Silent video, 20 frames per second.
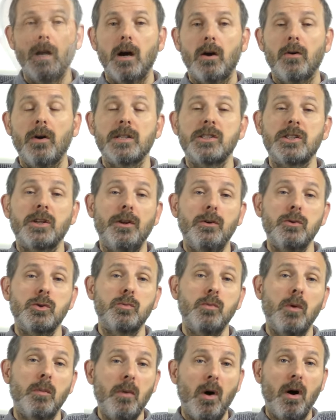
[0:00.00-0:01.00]
All right, so
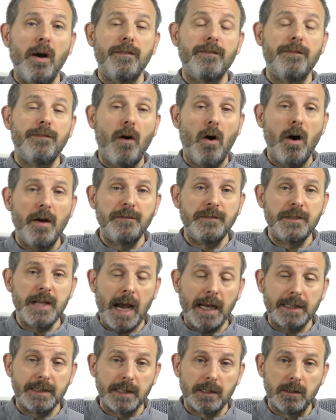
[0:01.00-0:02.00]
those were my 5
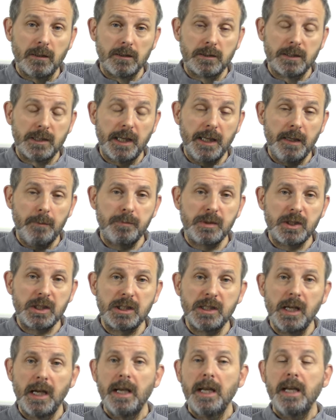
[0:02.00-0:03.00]
tactical
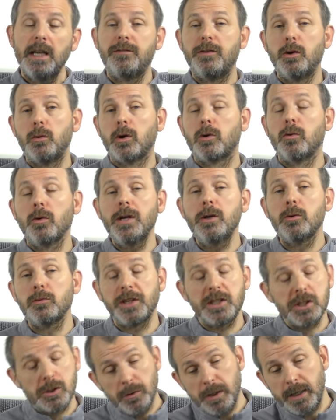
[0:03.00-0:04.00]
tips. If you agree or
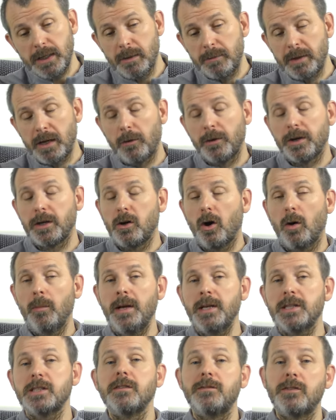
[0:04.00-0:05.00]
disagree, let me know in the
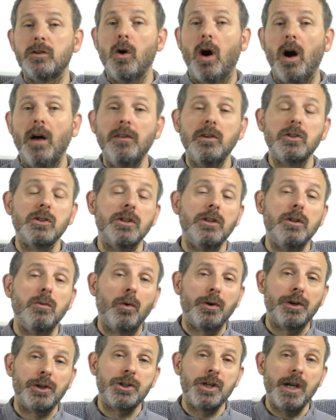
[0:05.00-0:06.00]
comments. If you've got others that you
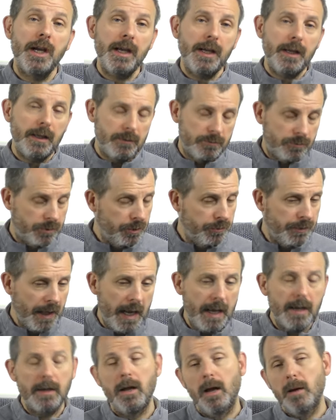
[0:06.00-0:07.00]
want to share, do
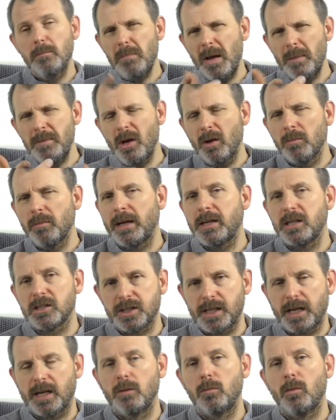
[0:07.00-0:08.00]
that. Maybe I'll make a
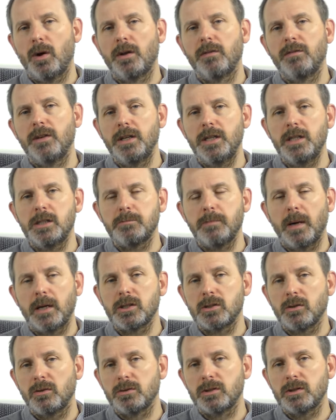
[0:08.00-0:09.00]
second one of these
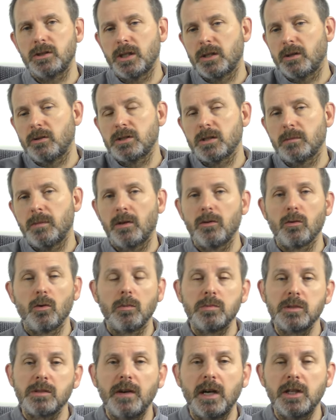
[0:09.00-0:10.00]
based on, you know, some other
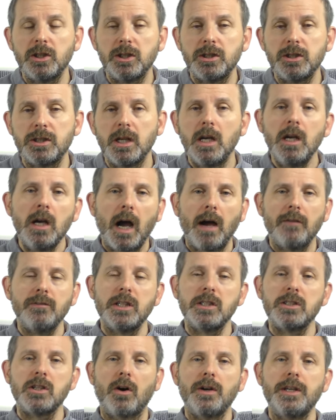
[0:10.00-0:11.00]
observations. I haven't
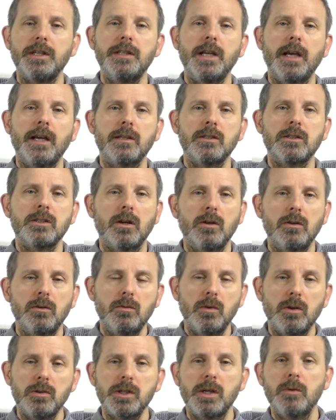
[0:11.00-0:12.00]
decided yet, so
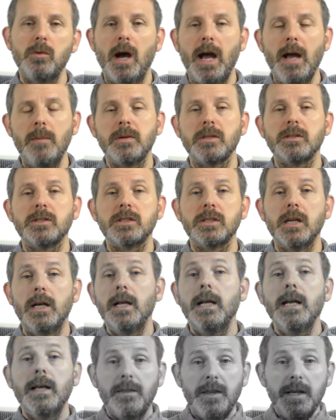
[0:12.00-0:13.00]
we'll see what happens.
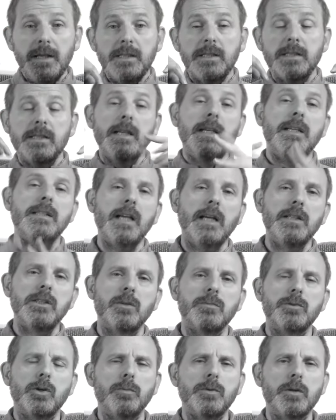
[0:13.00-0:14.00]
This is a
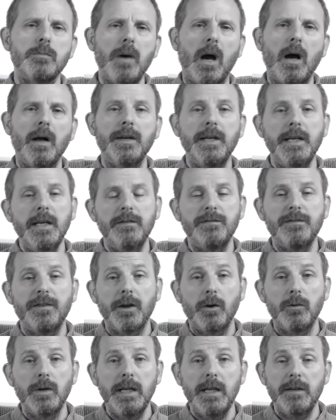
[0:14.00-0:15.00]
subscription button. If
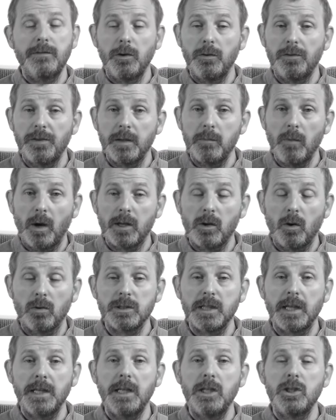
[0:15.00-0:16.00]
and only if you think my
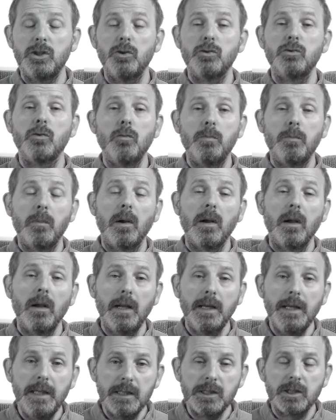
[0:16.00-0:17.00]
content is useful,
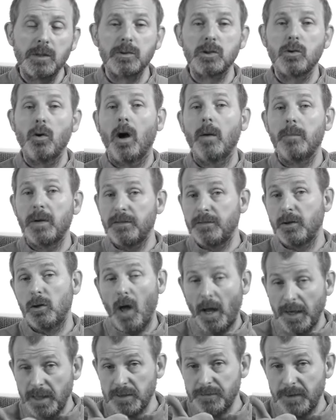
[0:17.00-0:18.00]
please subscribe. And if you
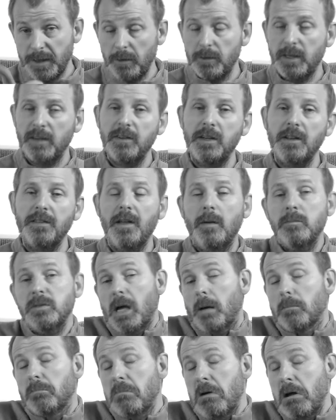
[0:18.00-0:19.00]
like this video, give it a thumbs
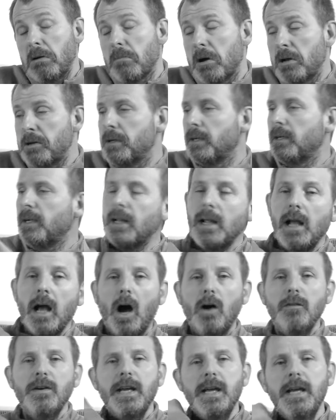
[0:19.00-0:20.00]
up. I don't mind.
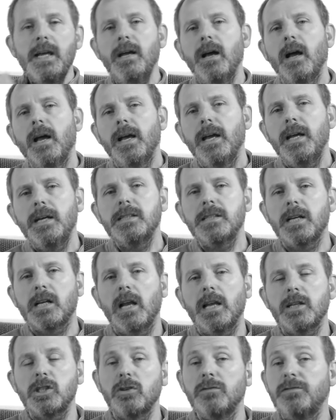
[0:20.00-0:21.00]
Over here is a
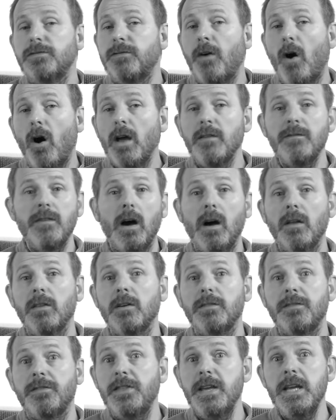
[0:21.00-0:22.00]
collection of 5
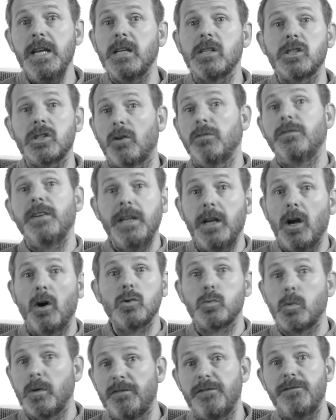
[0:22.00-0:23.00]
other things. So
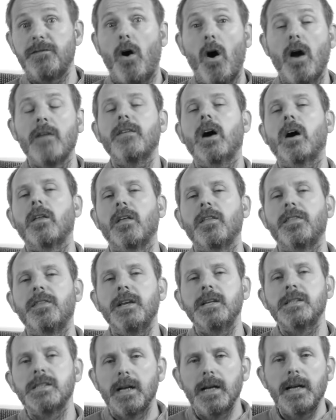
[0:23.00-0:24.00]
videos with 5 other
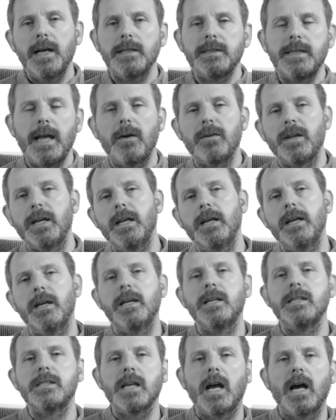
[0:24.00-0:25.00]
things. And down here
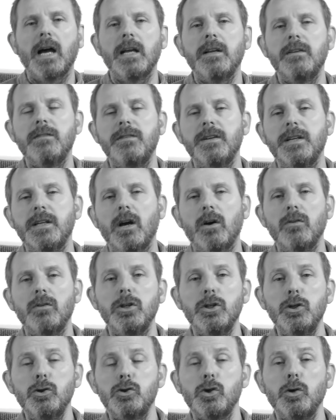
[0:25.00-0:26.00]
is a video
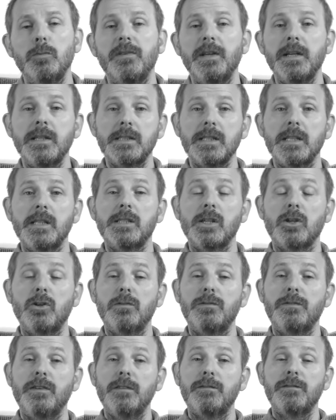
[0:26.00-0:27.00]
that YouTube thinks is a
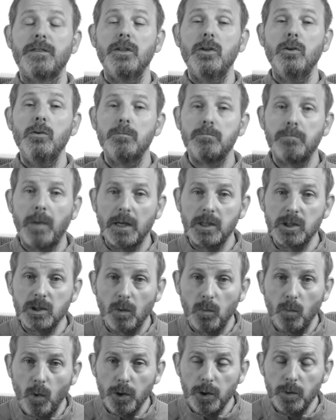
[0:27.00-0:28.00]
good fit for you based
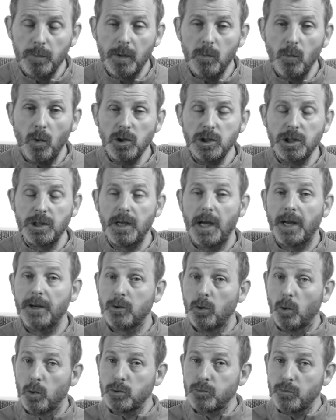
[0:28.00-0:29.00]
on what you've been watching. And
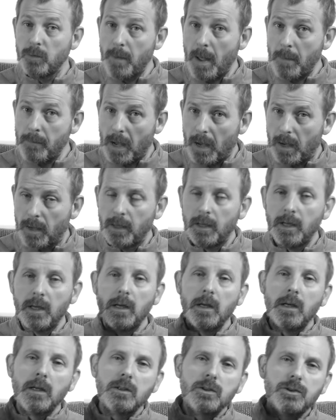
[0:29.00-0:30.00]
of course, remember,
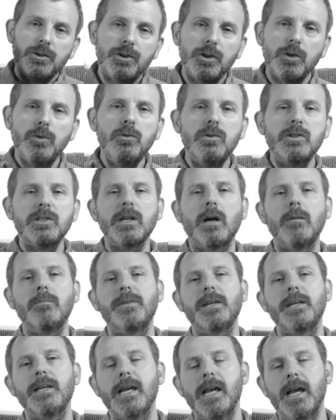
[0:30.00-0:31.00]
do
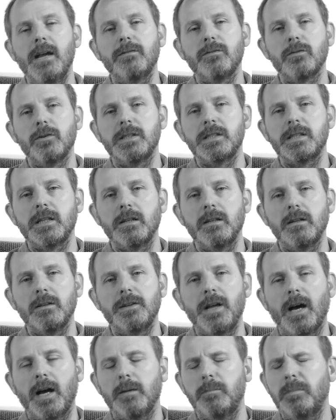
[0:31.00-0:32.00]
something every single
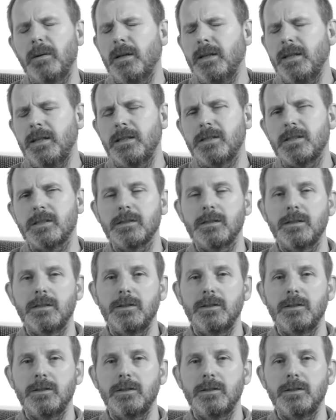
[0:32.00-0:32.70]
day, please,